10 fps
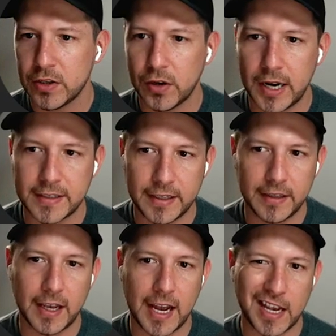you're going to see
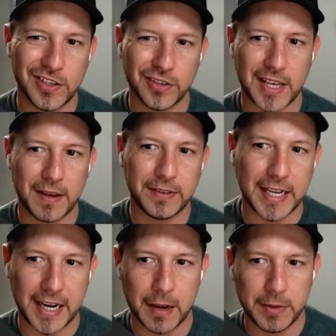that I just have
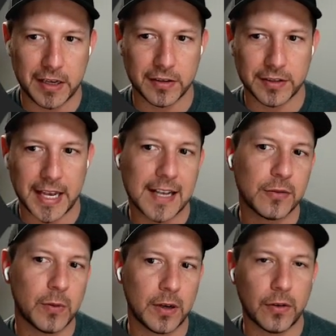data because
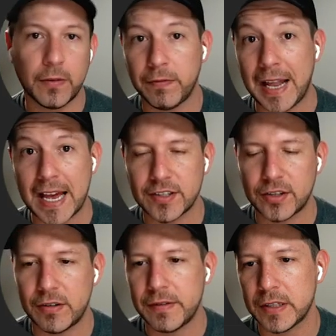that's what our Flash
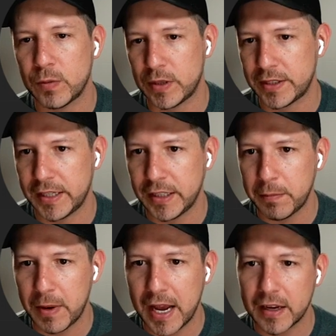service was
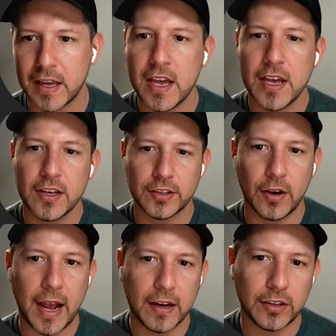sending back.
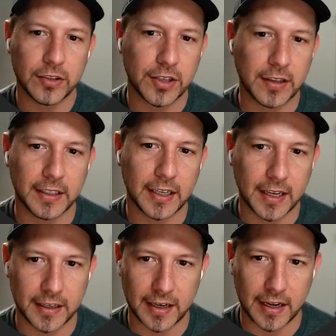So I could do something
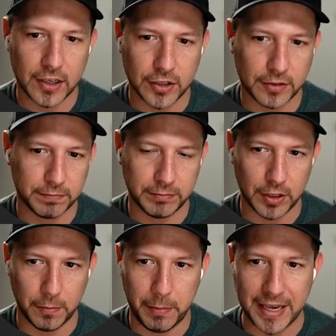like I can just
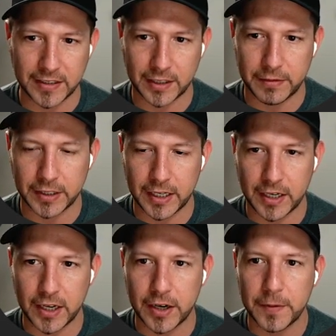paste everything
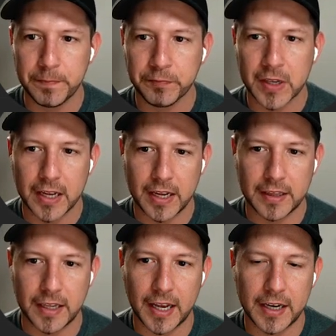in here,
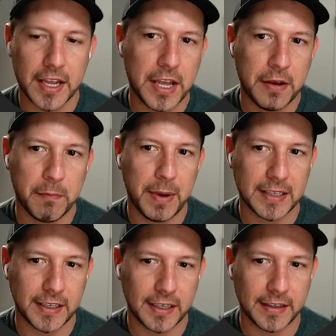and then
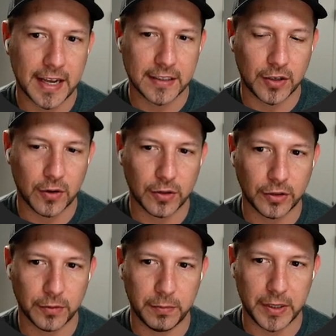basically that's going
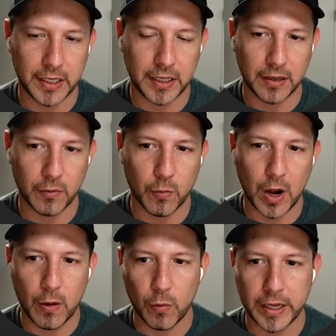to be
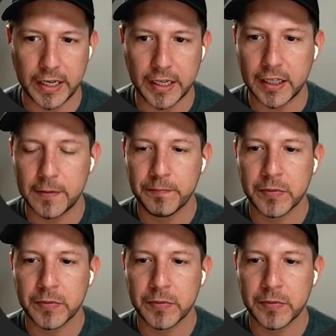what we need.